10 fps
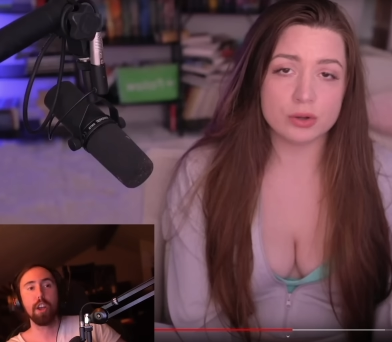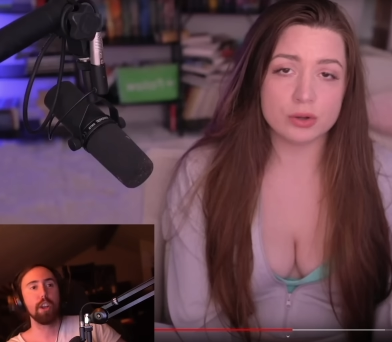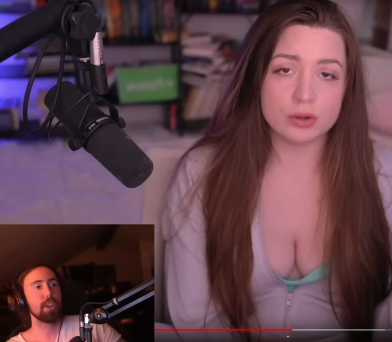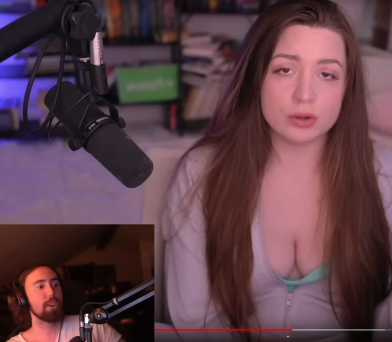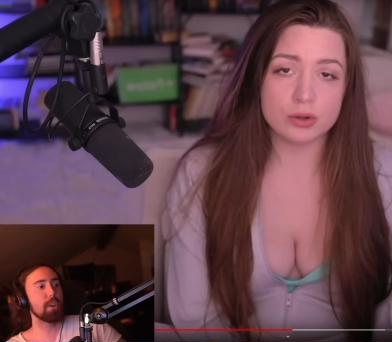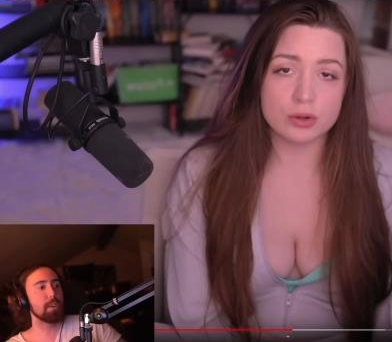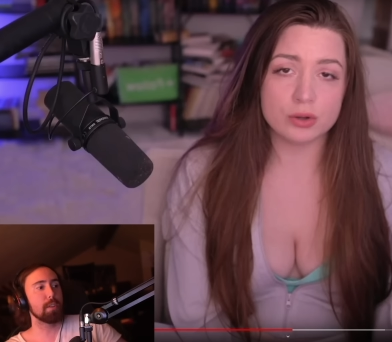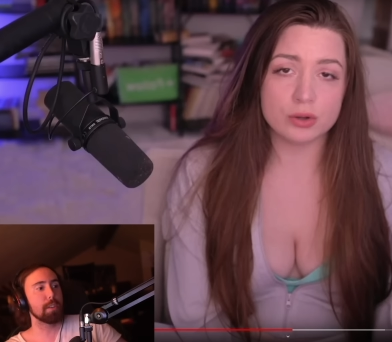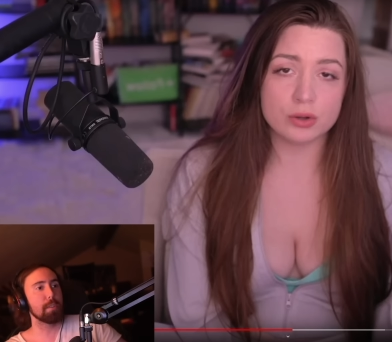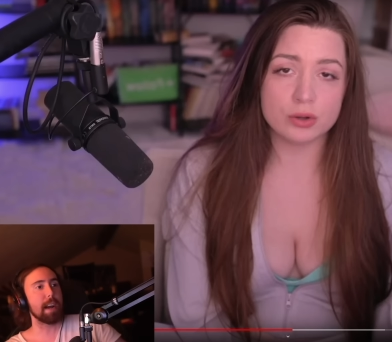Speaker 1: You you
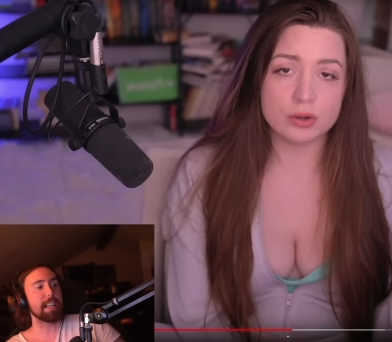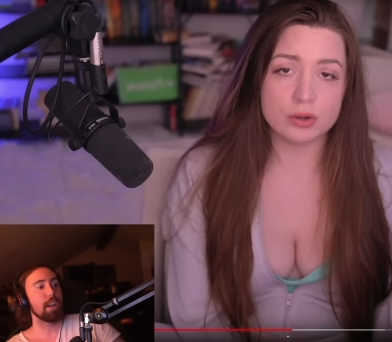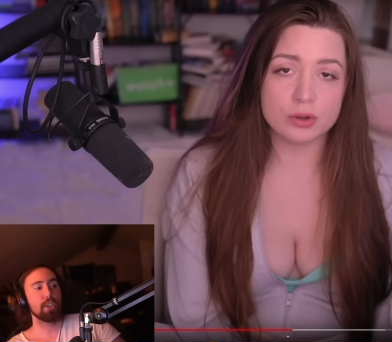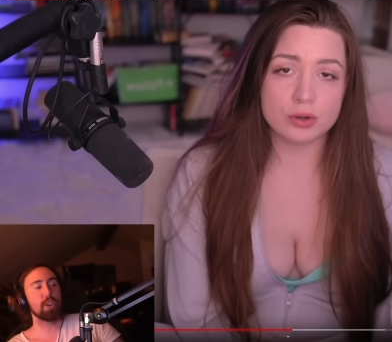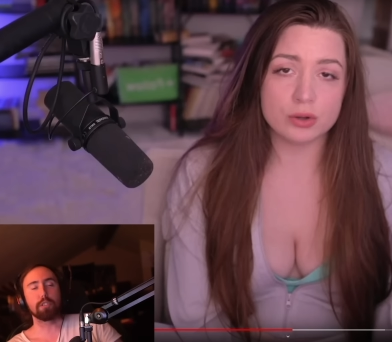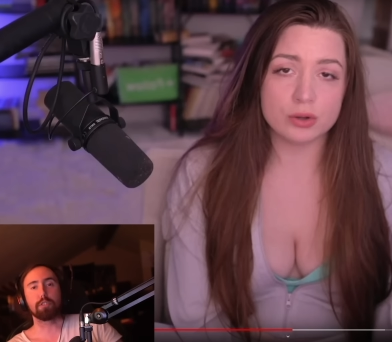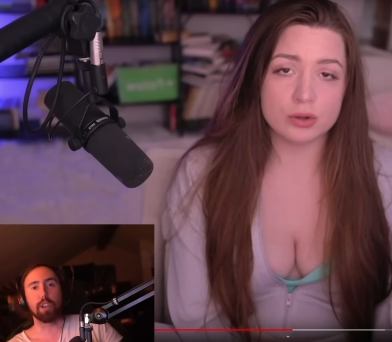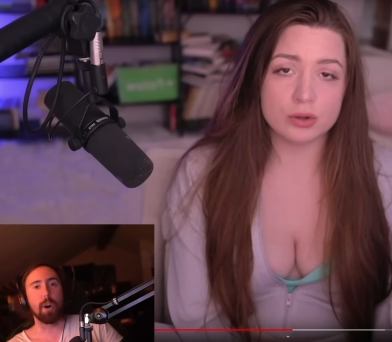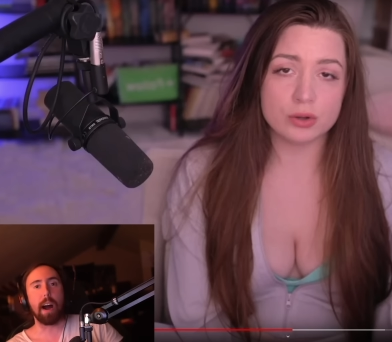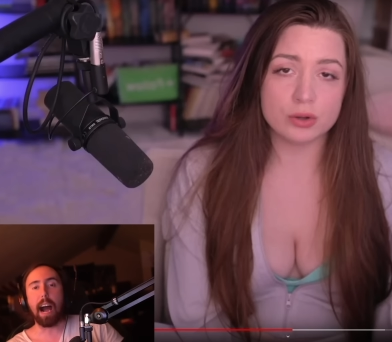you like you're
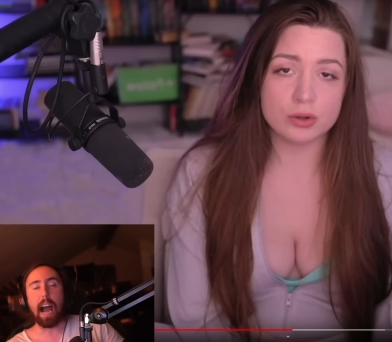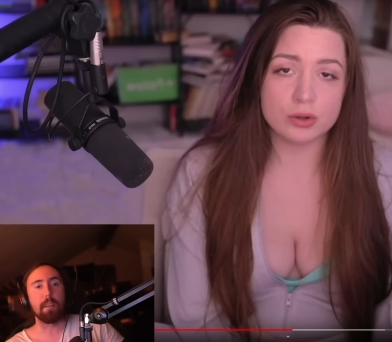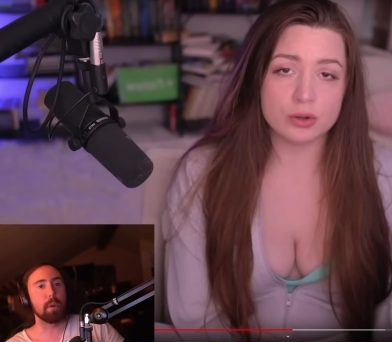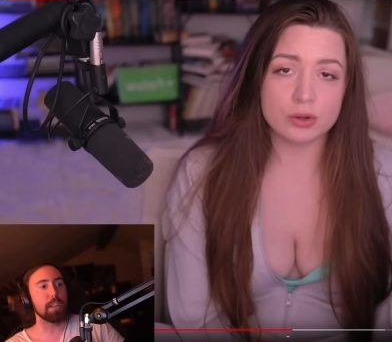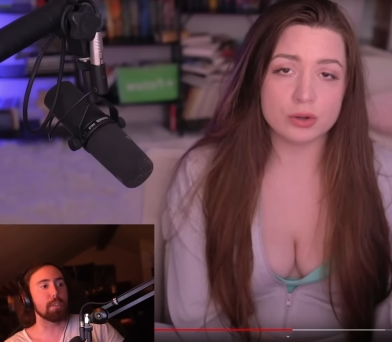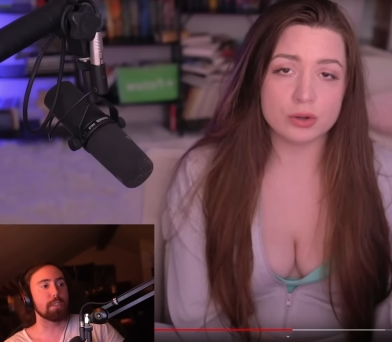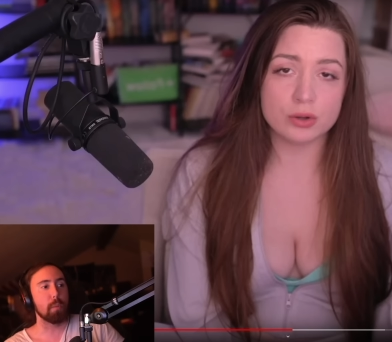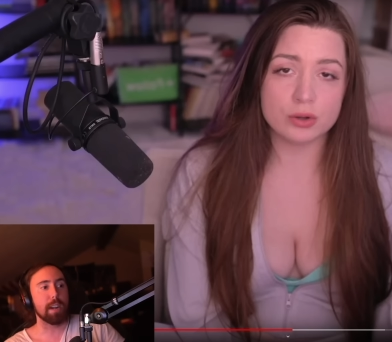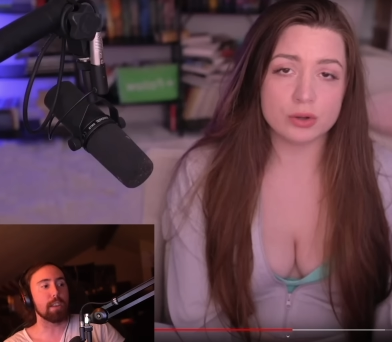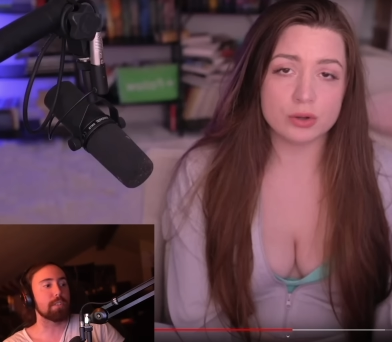so hot. What do you
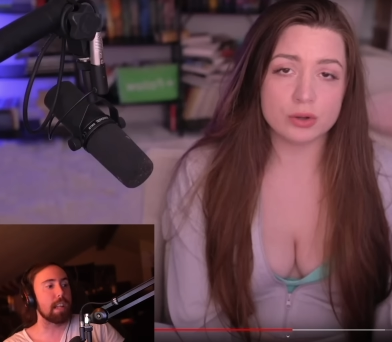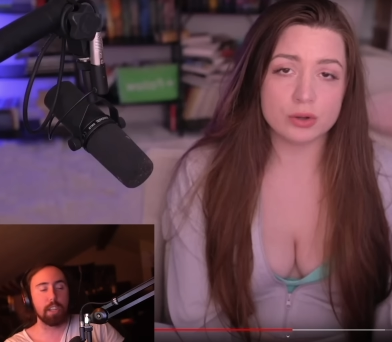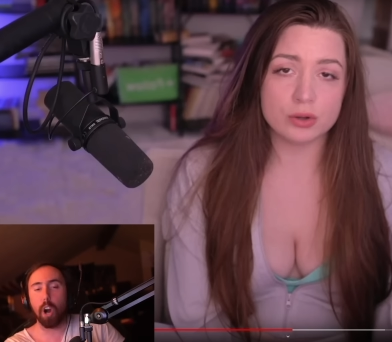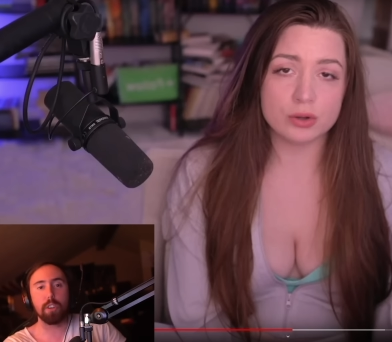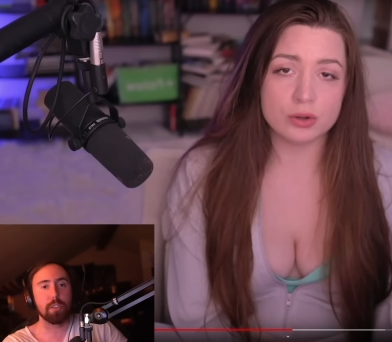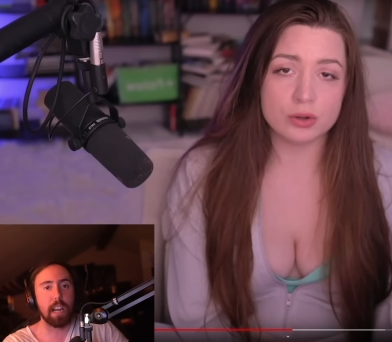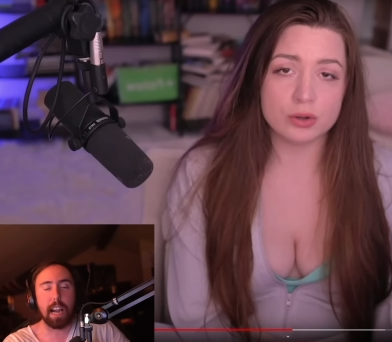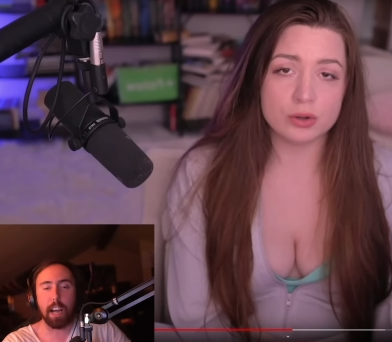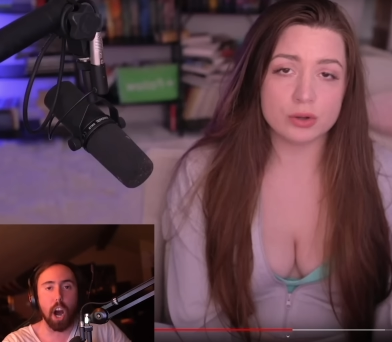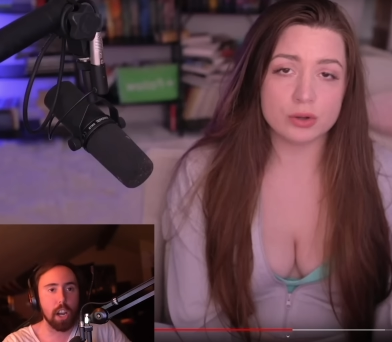what do you th no? You're not
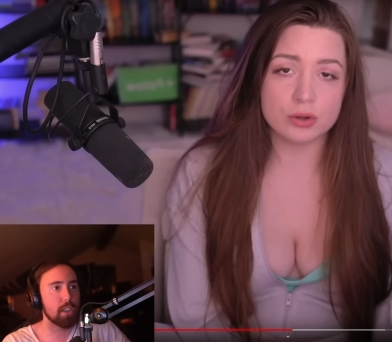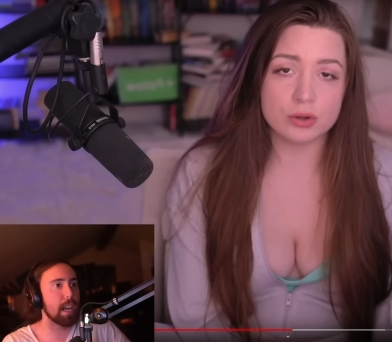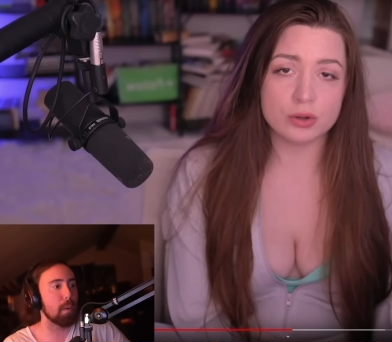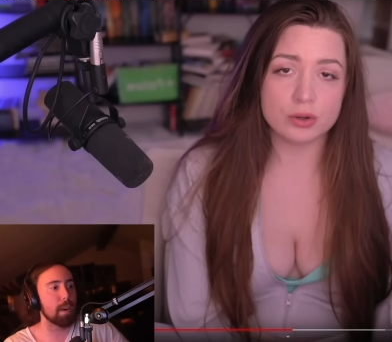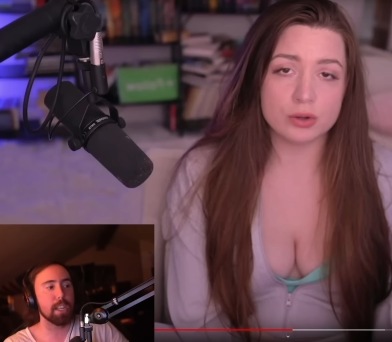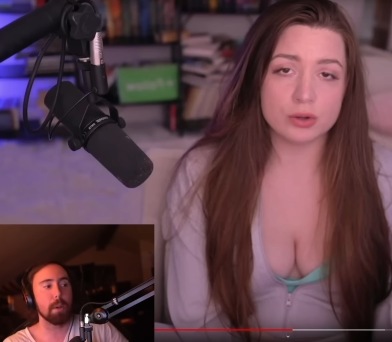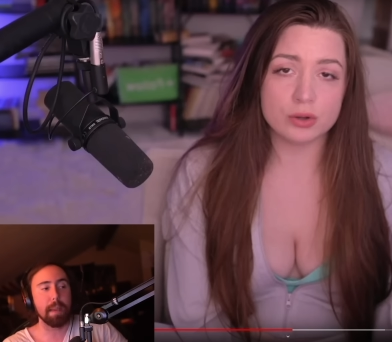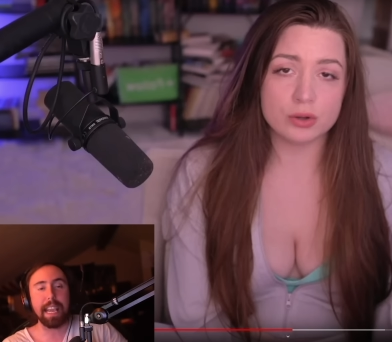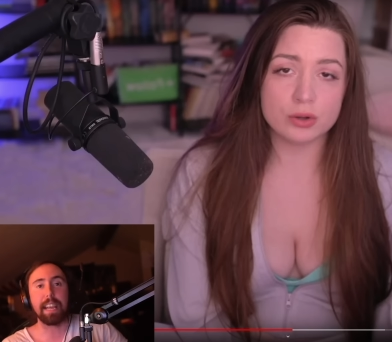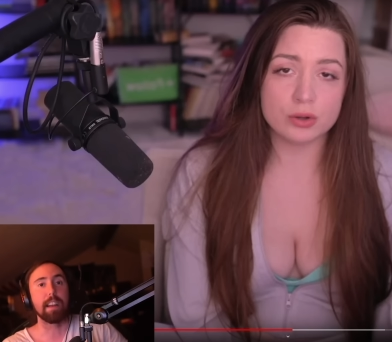ugly. What do you
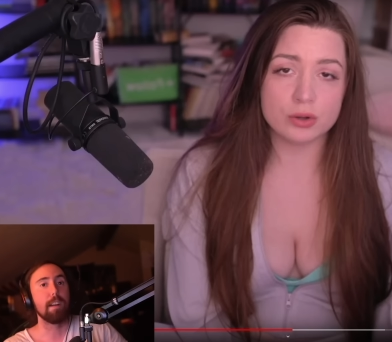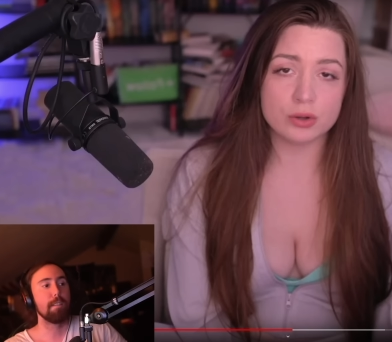mean?